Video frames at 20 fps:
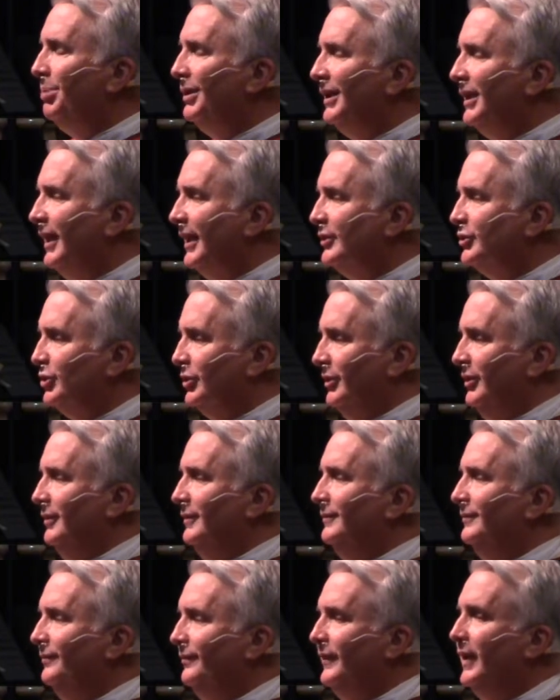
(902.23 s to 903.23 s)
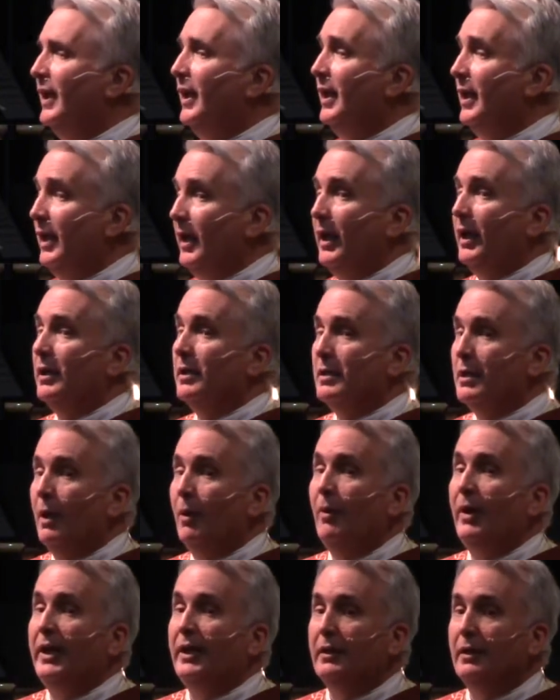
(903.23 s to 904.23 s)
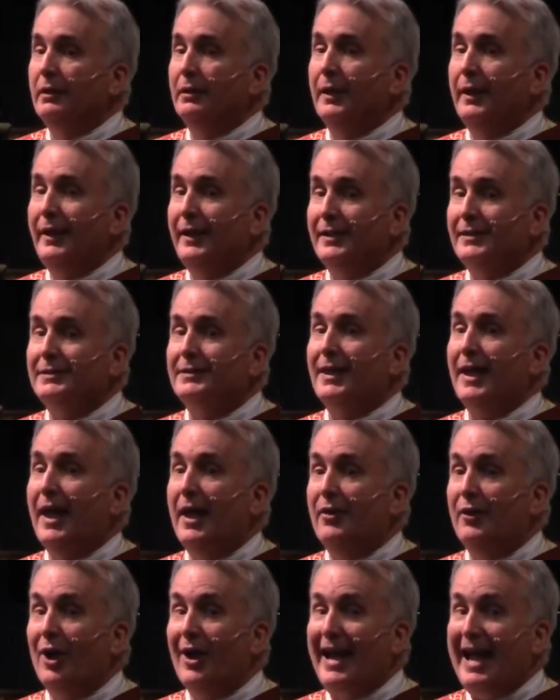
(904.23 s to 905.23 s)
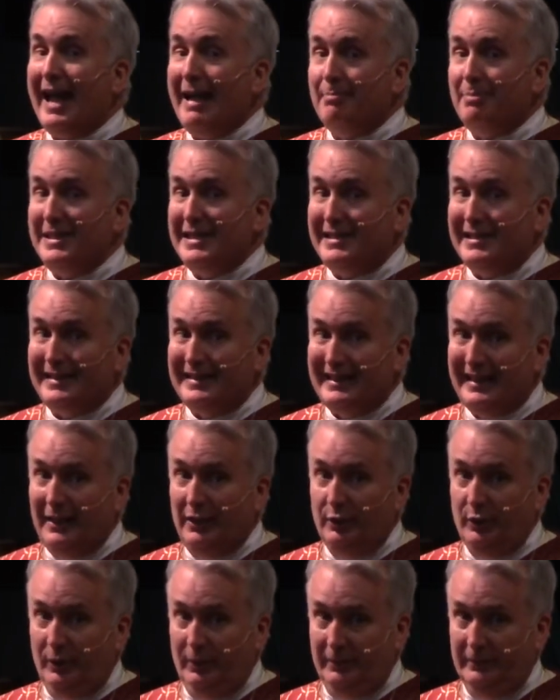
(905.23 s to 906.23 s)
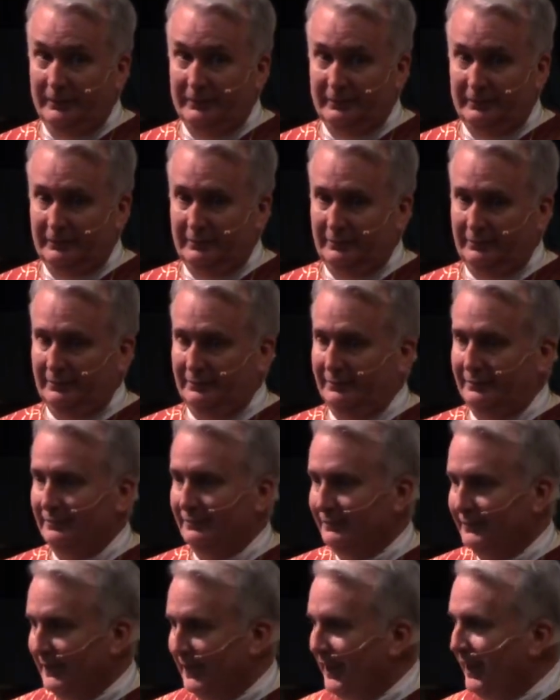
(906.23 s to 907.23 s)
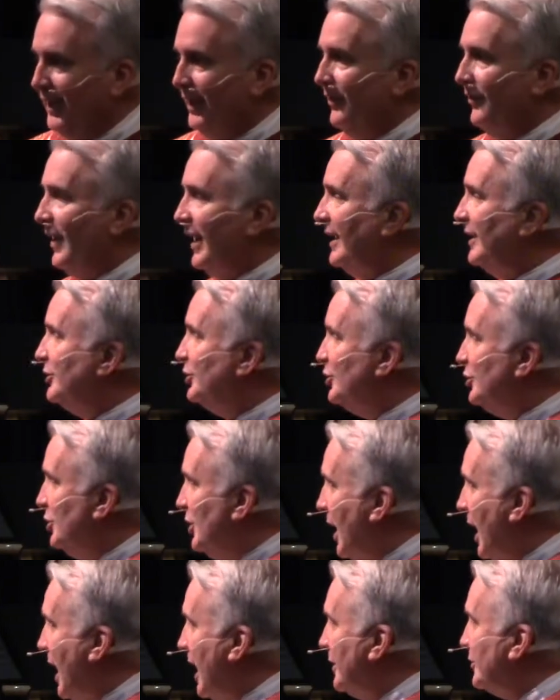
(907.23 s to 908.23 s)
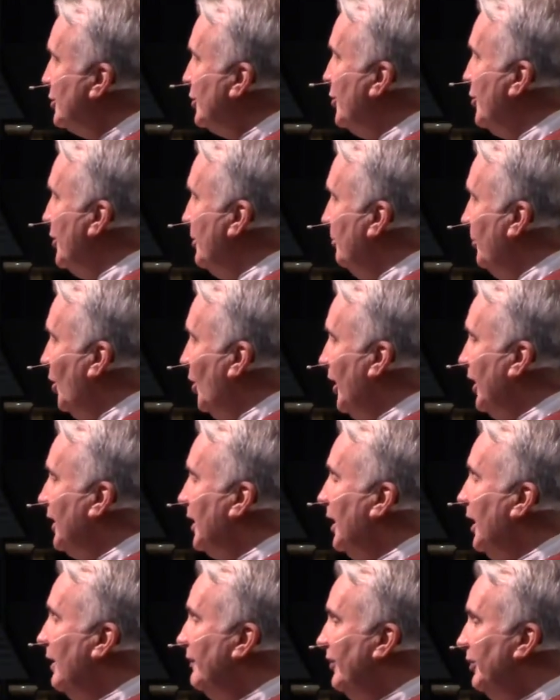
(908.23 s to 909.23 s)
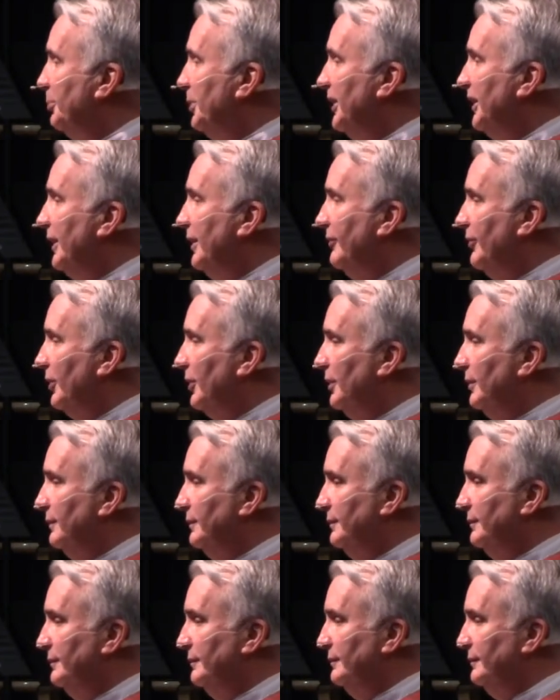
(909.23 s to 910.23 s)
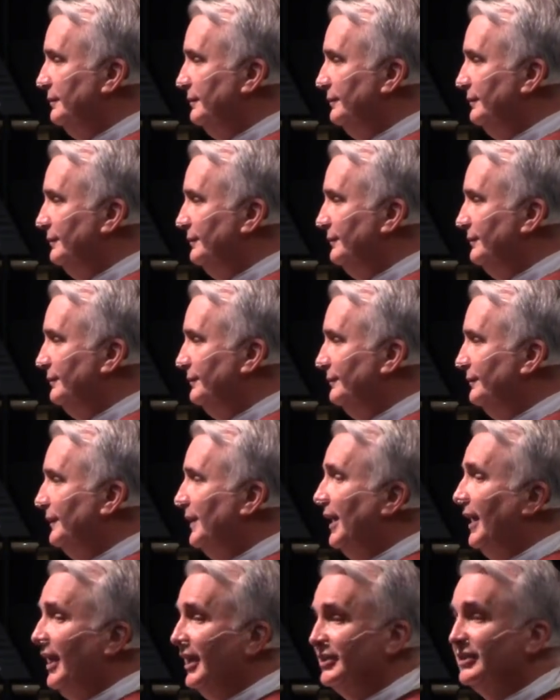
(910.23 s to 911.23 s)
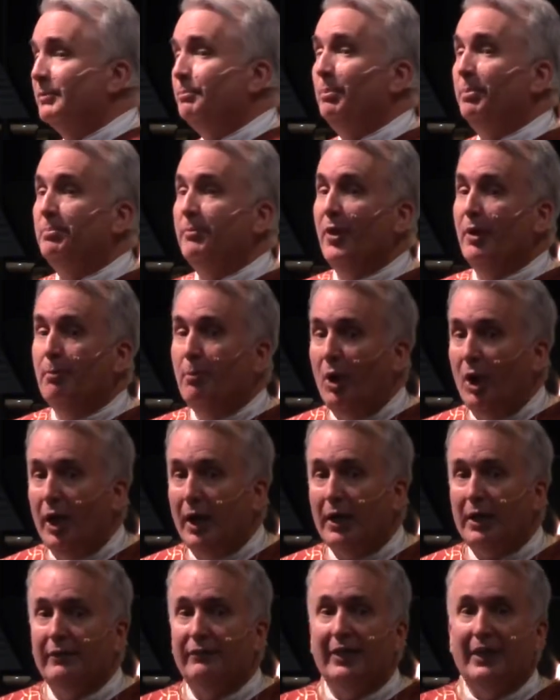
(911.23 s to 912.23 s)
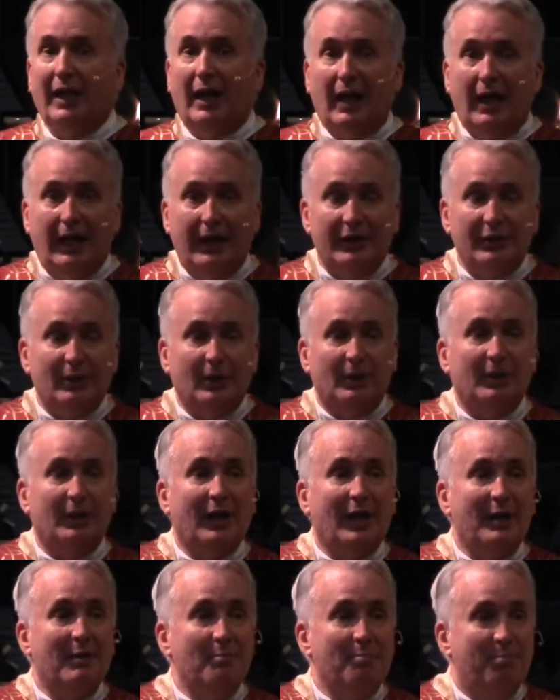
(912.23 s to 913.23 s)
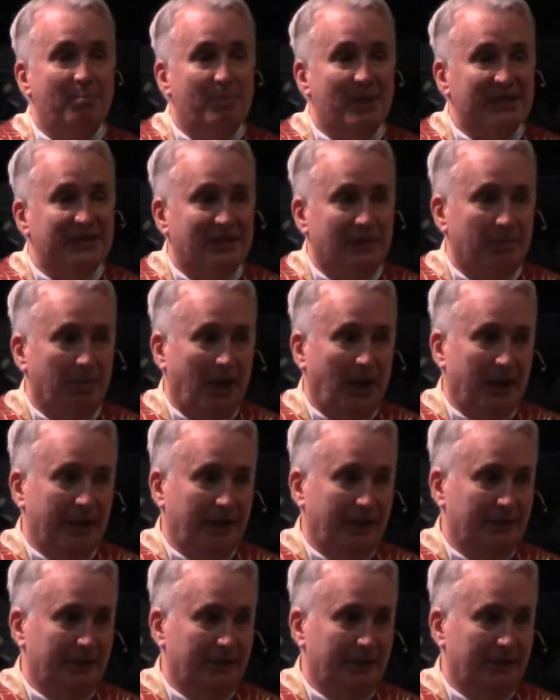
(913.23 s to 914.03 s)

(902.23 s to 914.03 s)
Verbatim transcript: pleasure in knowing the latest, and they're happy to tell you. That is not the mark of a believer. It's a, the mark of an idle busybody.